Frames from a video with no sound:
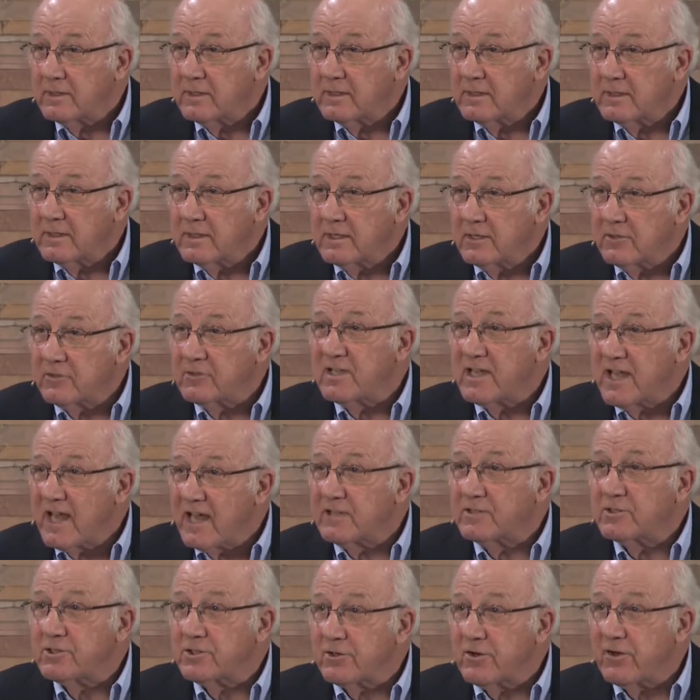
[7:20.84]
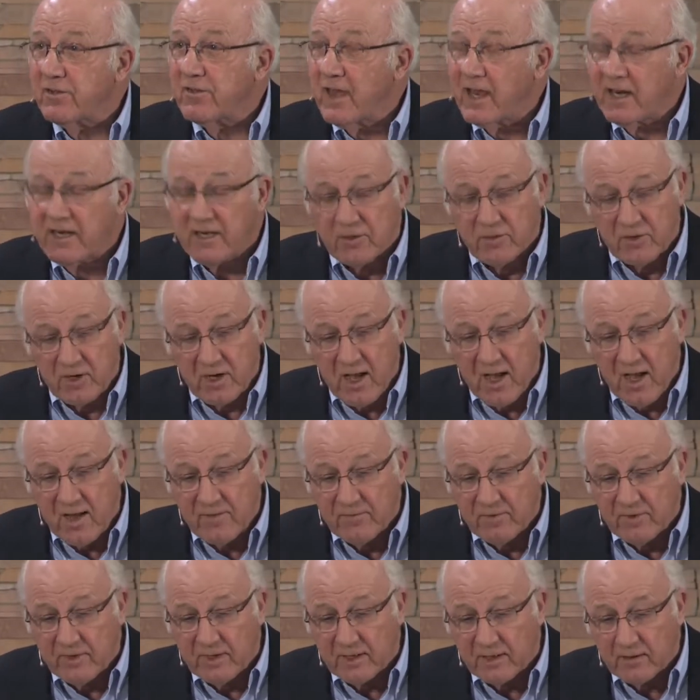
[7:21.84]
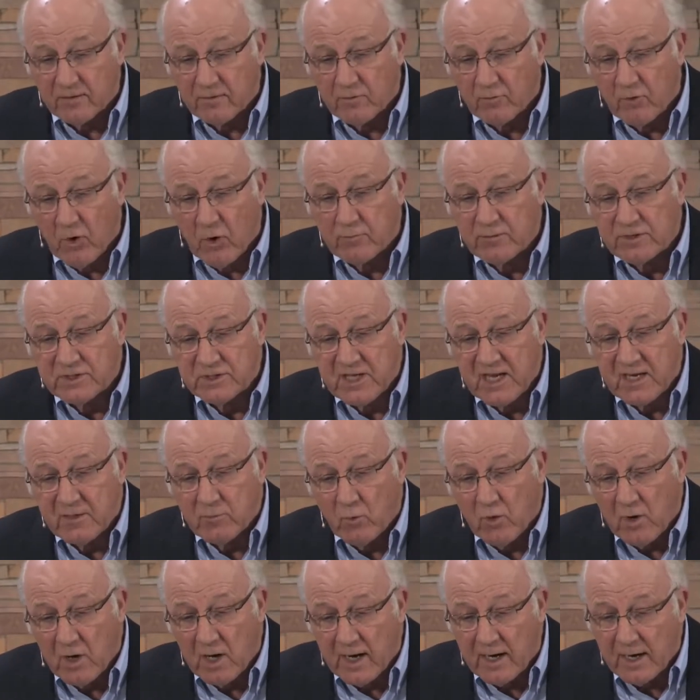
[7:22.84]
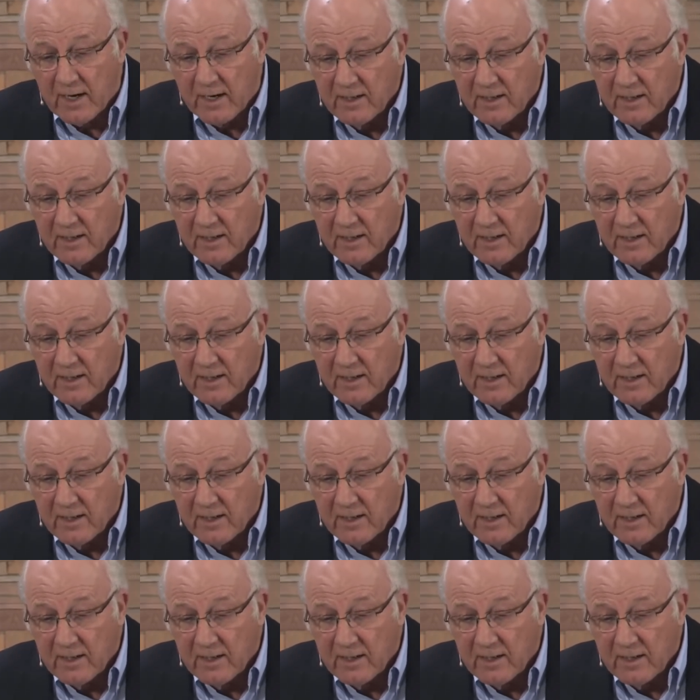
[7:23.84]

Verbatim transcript: Here's the answer to that inner conflict Romans 8 1.